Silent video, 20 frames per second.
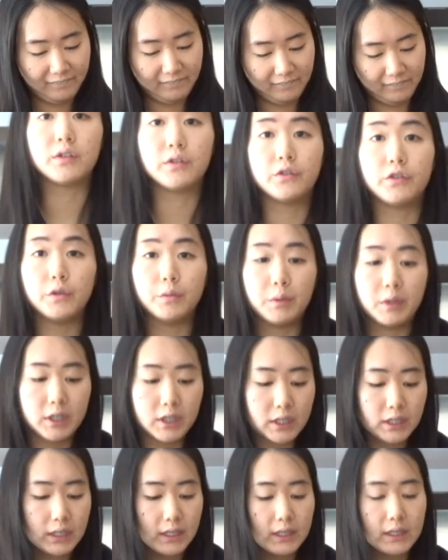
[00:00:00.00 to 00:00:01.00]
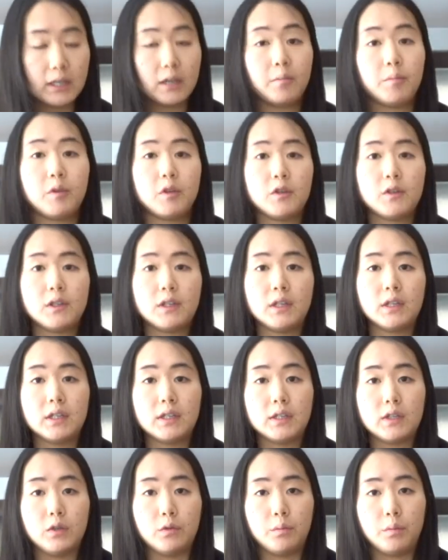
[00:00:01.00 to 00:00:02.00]
So for me, since I'm using
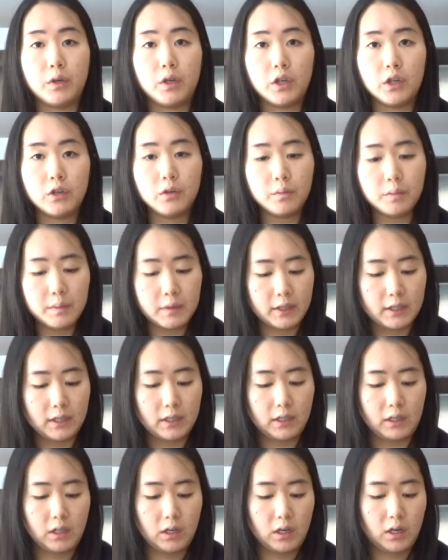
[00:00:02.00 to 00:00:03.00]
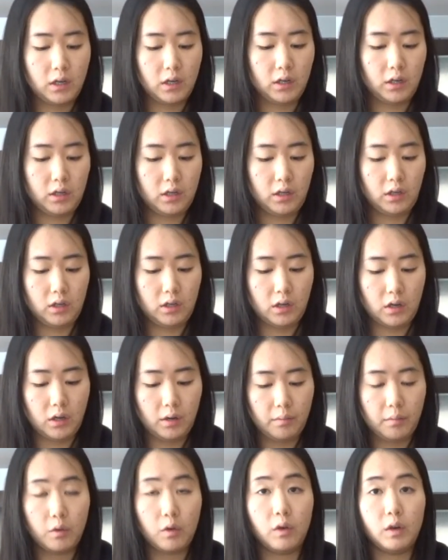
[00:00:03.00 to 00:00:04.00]
soup cubes,
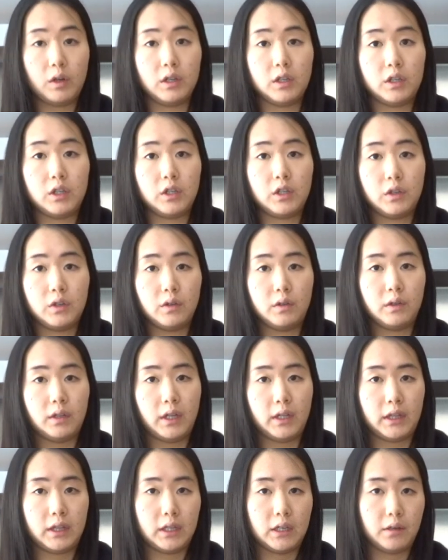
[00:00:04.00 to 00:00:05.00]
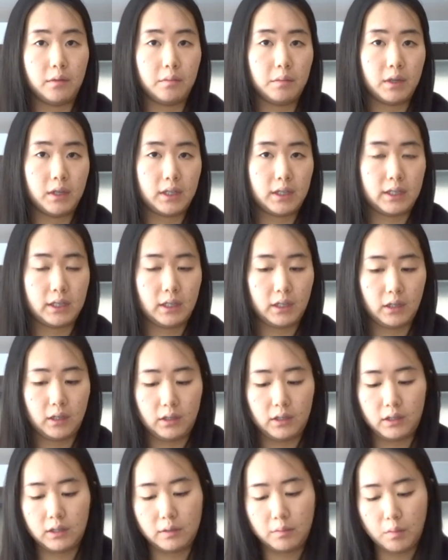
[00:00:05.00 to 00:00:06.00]
I'm going to let them sit
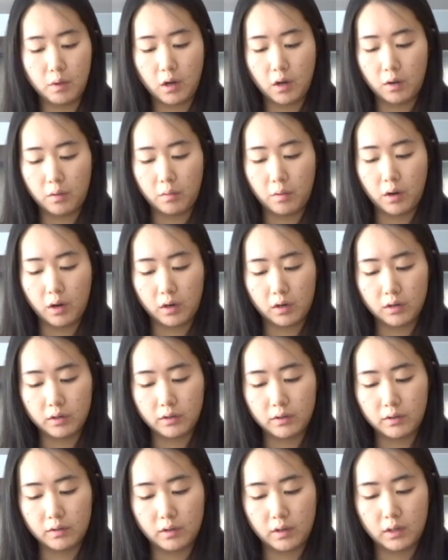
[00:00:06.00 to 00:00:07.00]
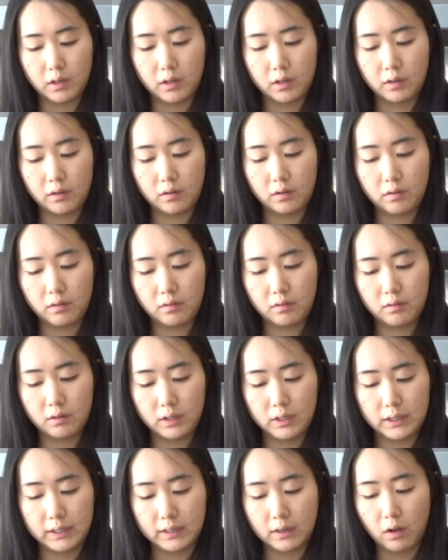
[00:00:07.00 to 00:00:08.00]
in some hot water so they can
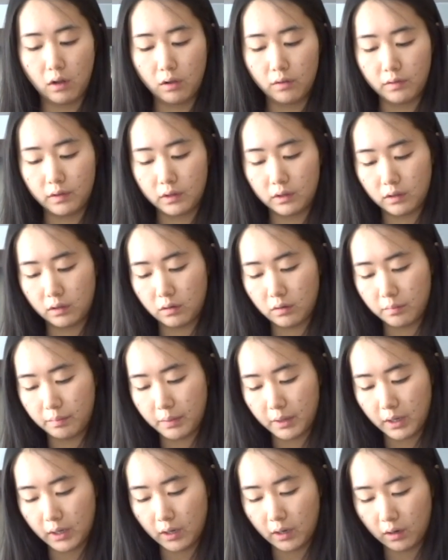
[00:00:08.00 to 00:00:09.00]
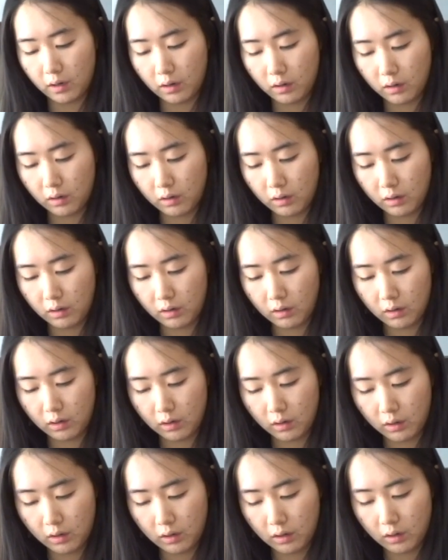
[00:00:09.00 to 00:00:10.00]
dissolve a little
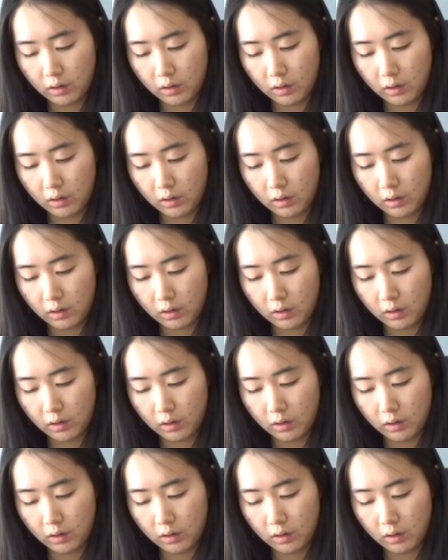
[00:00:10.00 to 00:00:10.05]
bit.